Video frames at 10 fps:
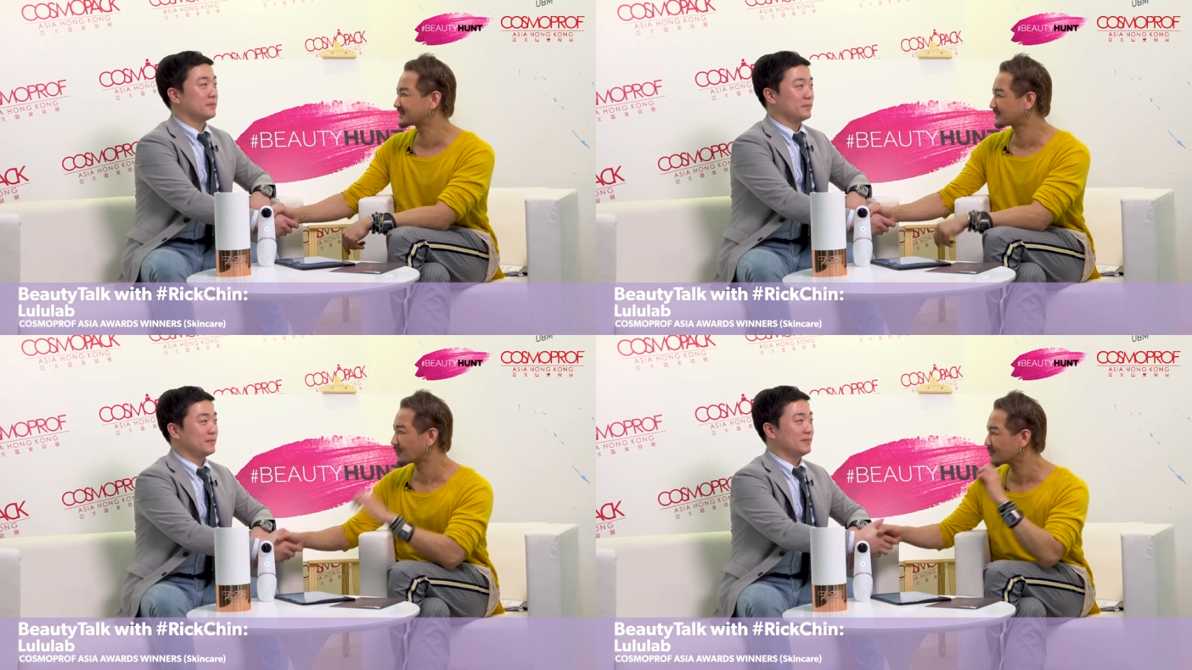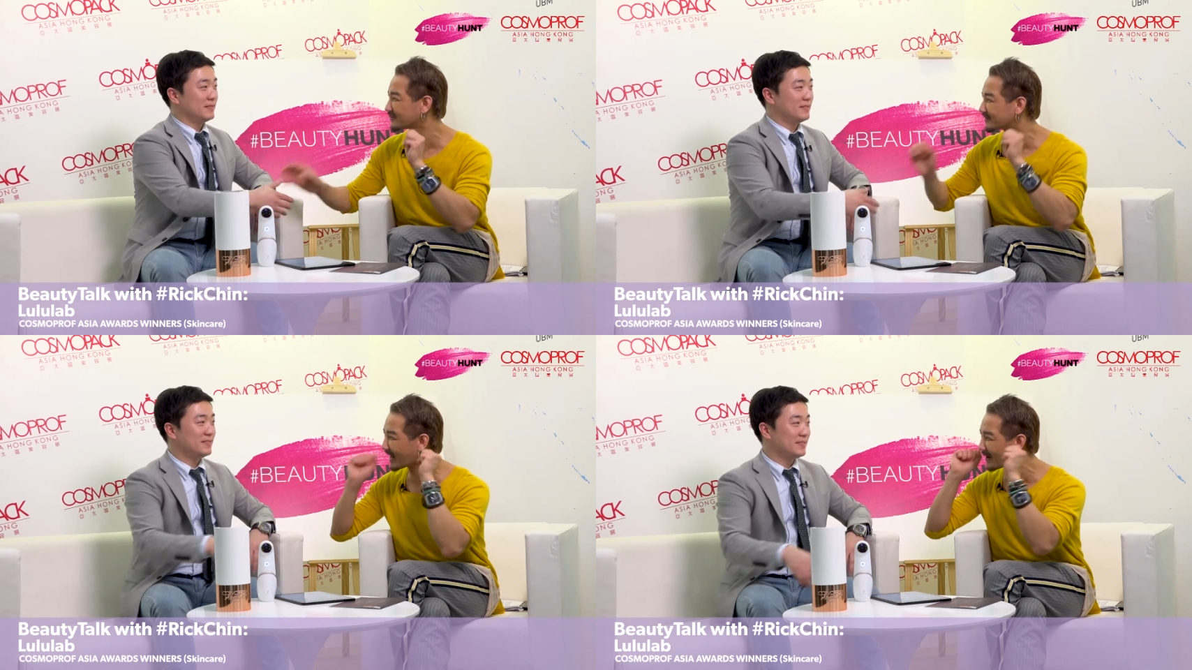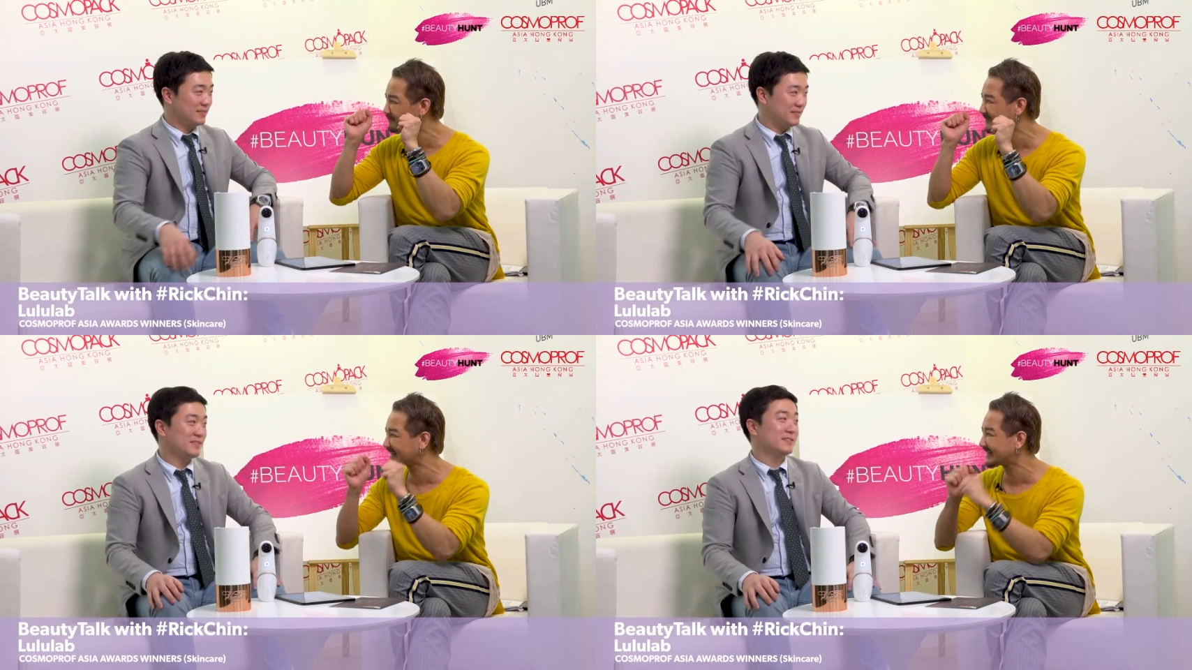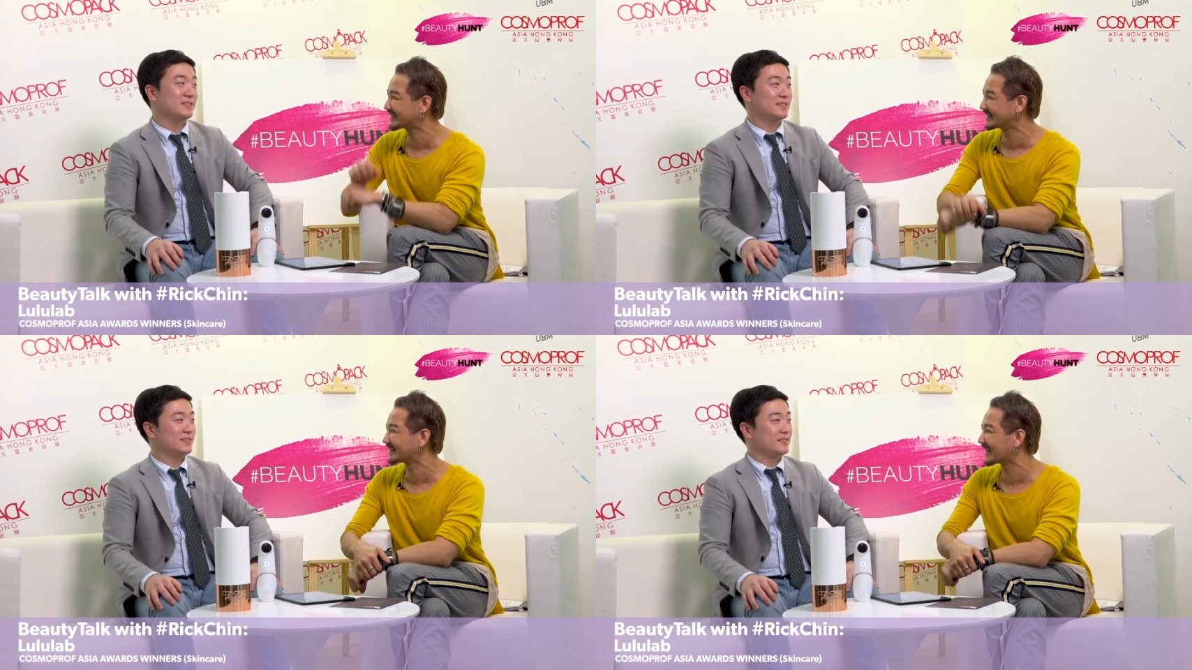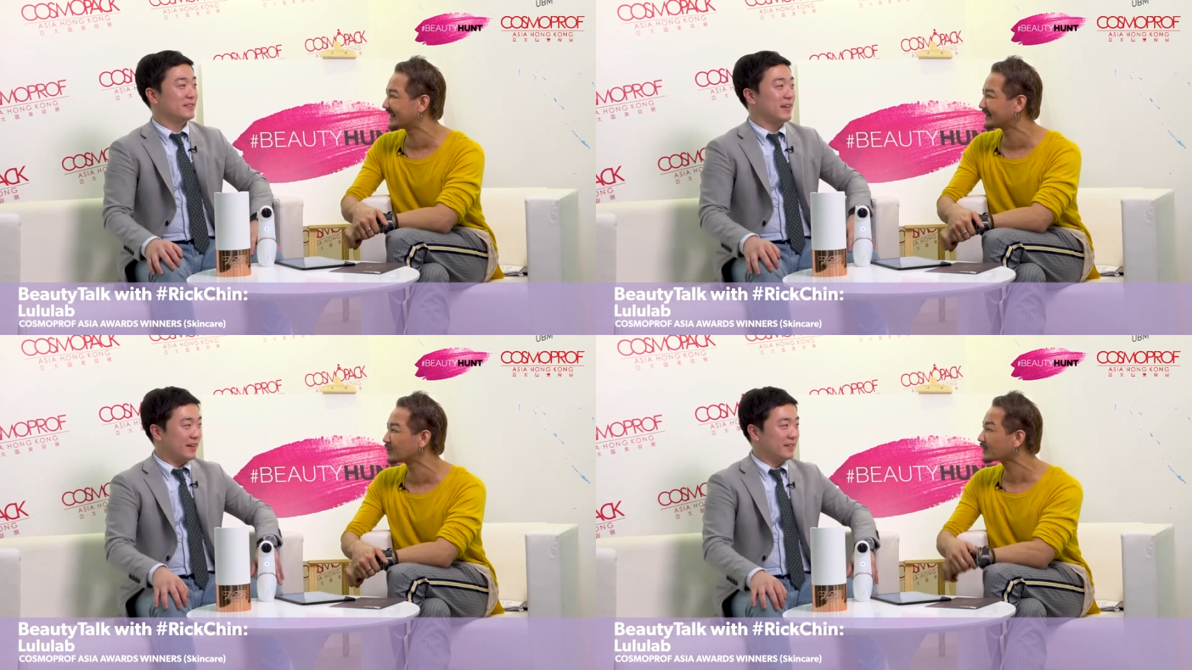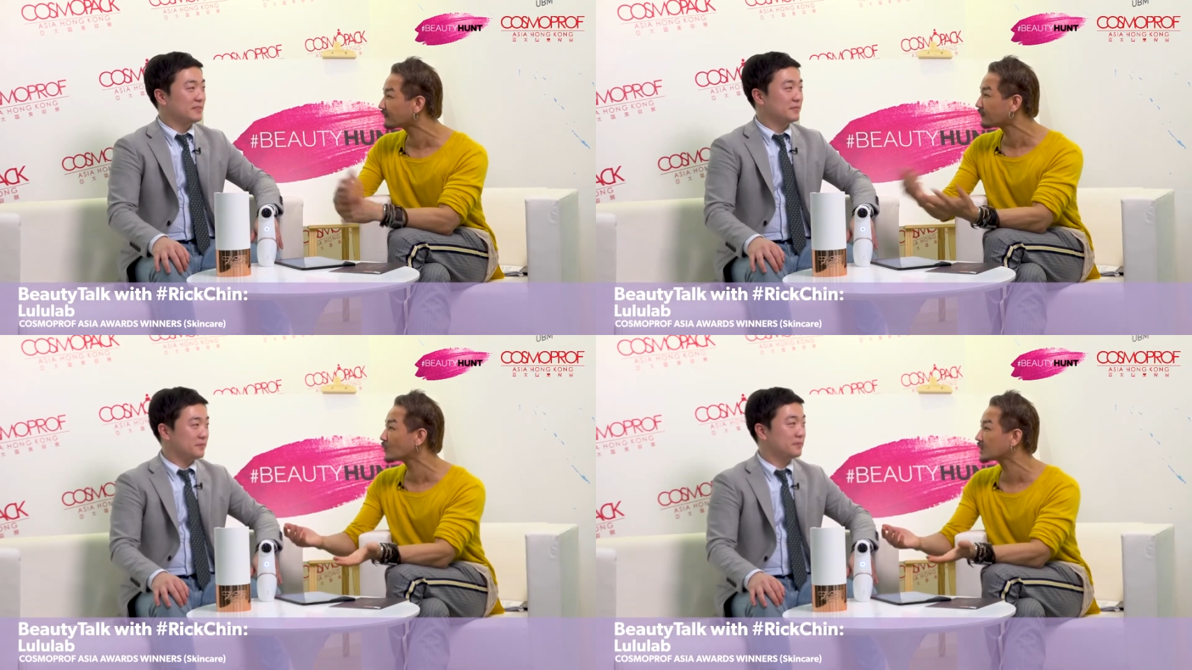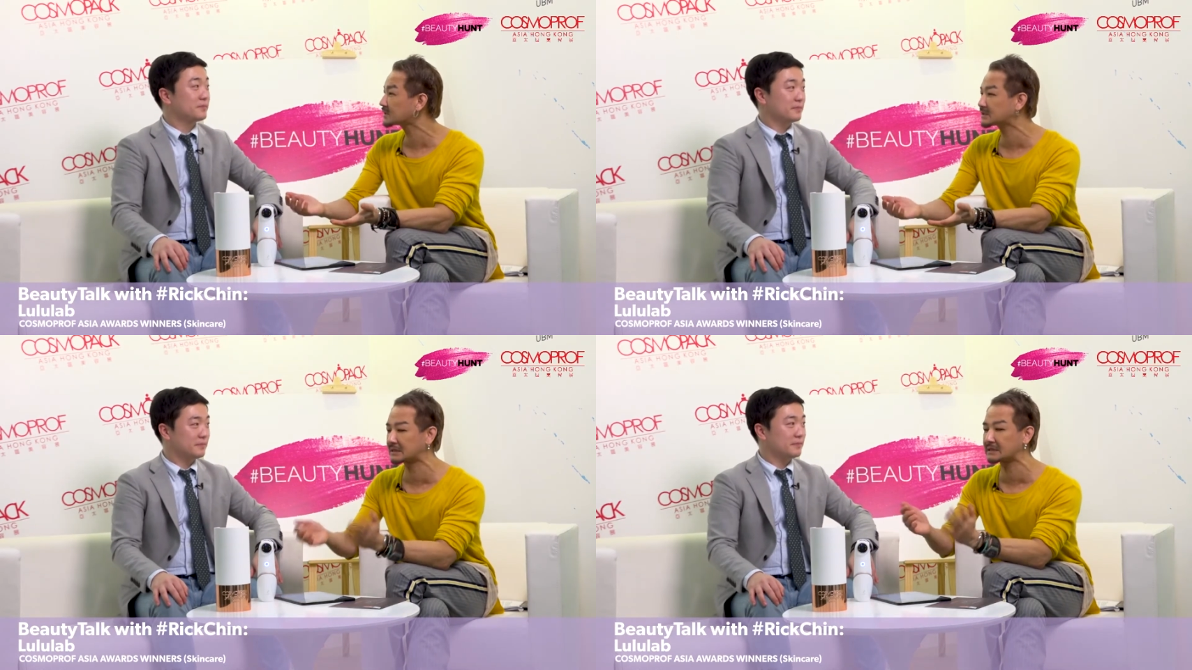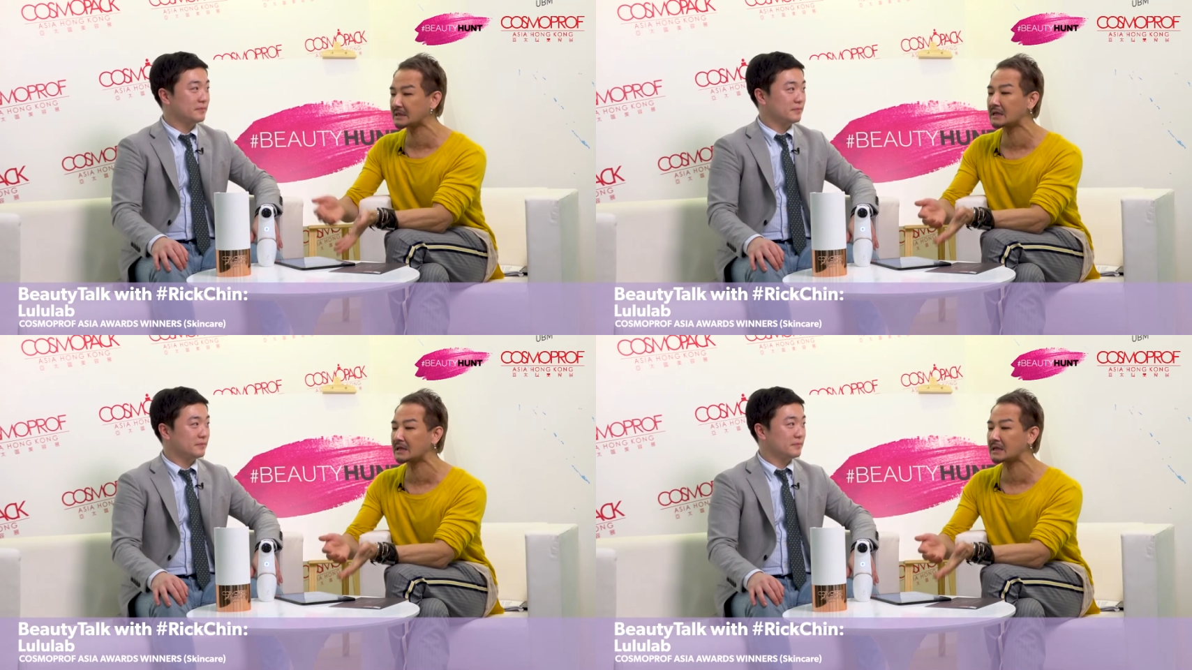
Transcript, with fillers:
Speaker 1: so updated and yeah. looking forward this